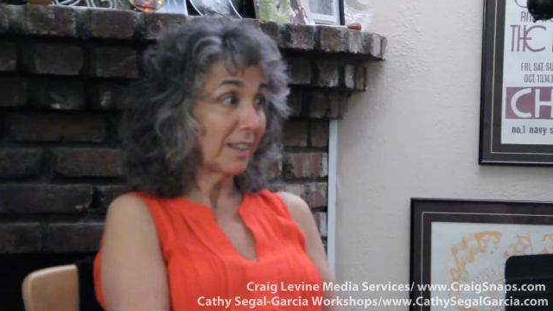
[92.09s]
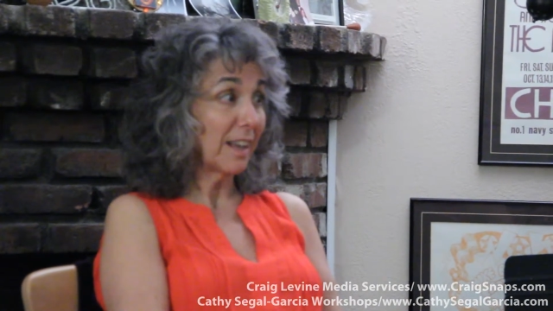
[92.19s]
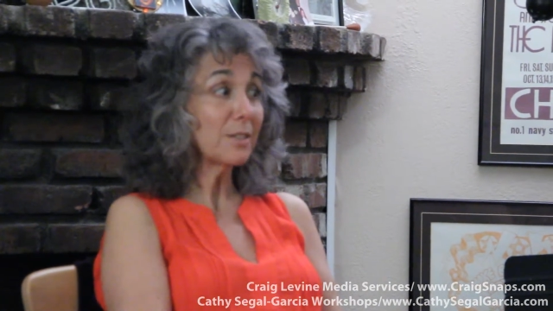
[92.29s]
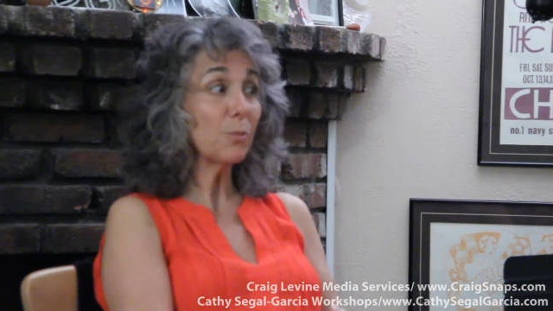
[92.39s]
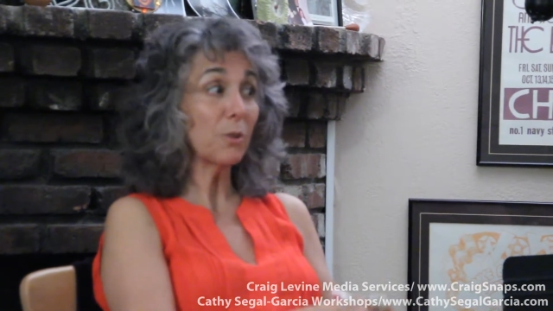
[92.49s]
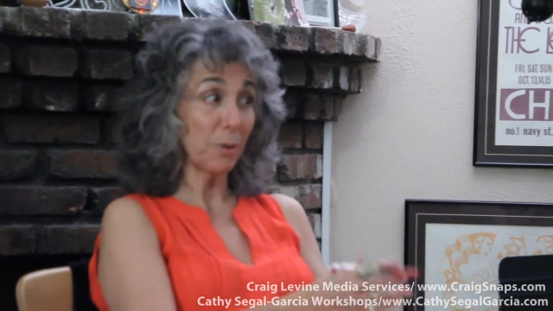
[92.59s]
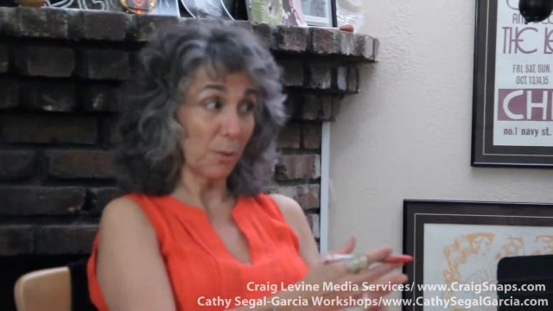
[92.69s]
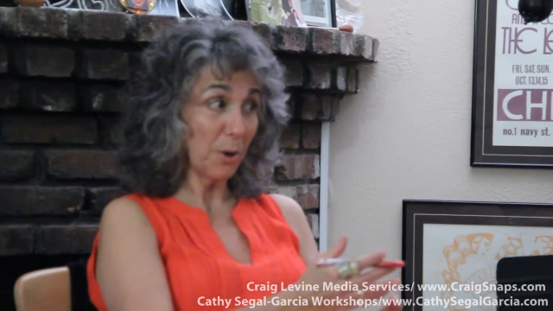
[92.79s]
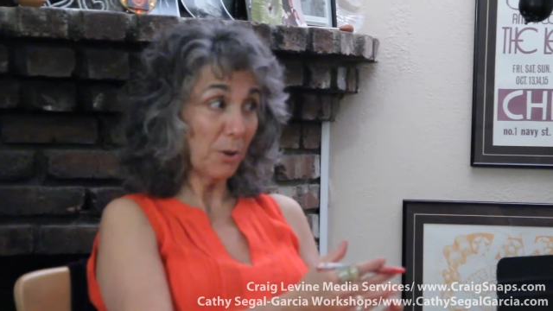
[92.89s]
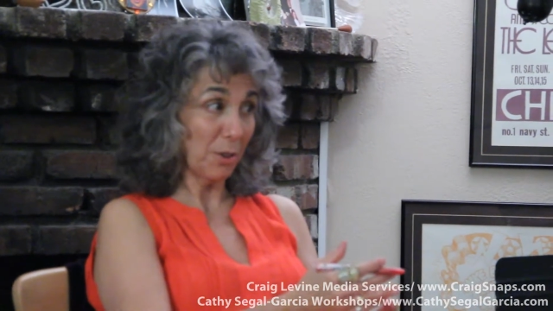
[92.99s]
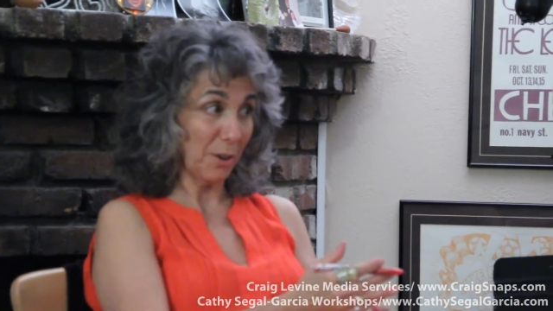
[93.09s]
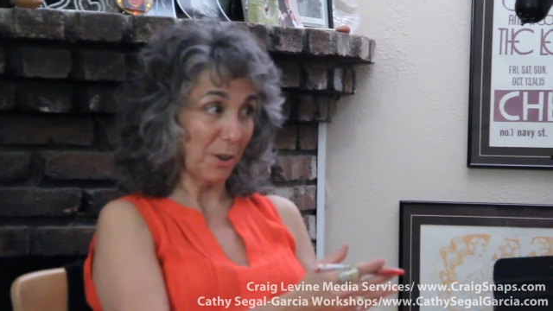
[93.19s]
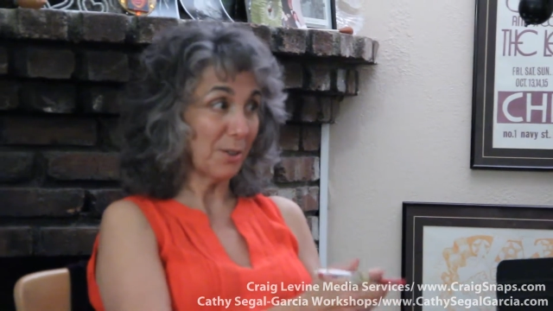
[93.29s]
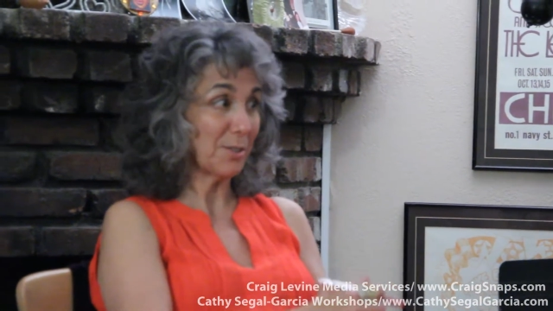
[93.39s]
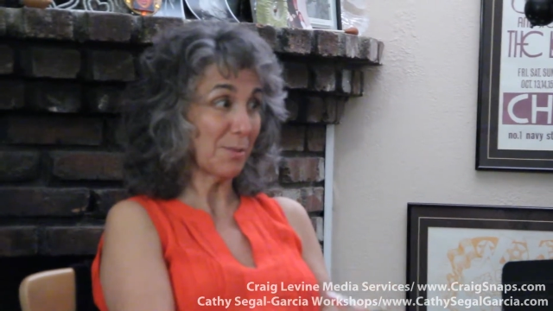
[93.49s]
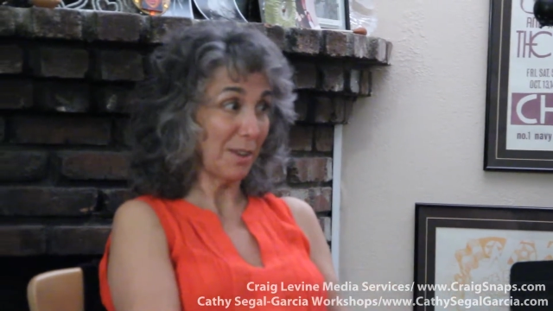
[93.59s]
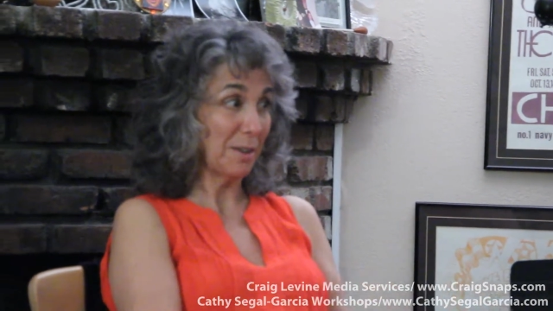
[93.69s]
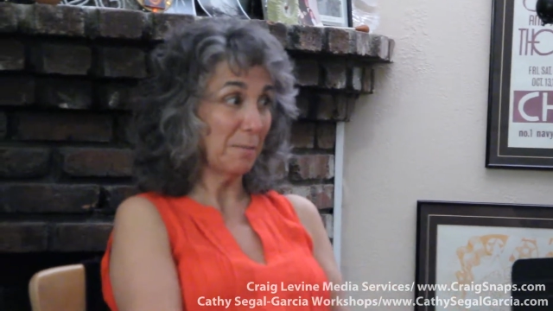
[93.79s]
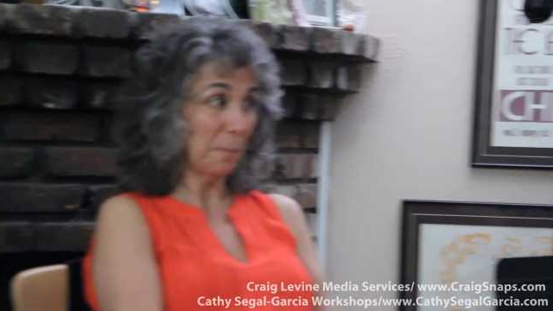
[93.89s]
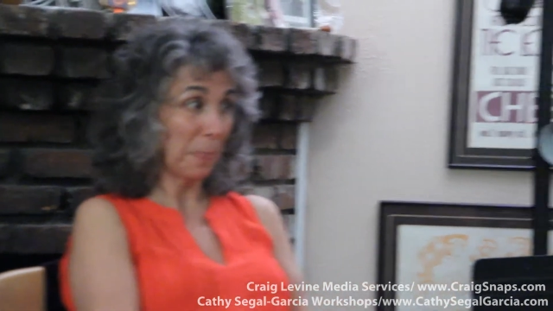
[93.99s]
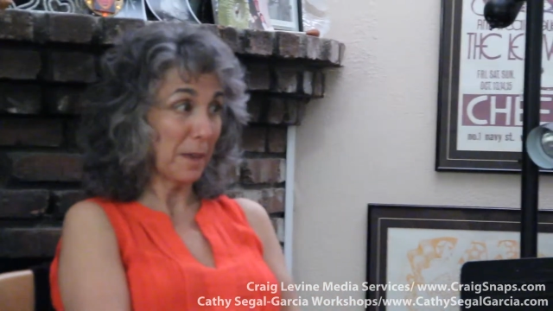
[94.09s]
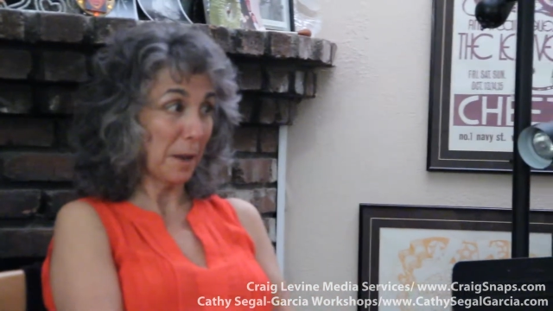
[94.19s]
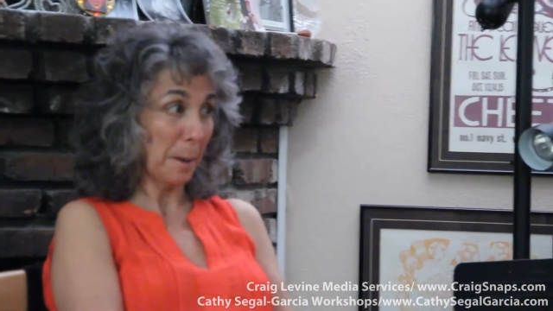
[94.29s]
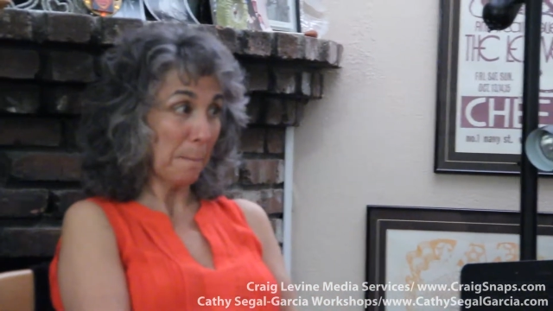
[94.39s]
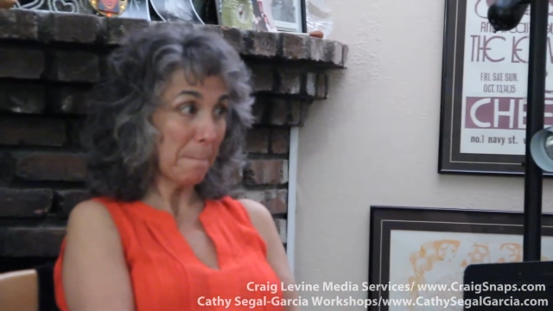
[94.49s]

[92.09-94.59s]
That's where the growth occurs, right? Yeah.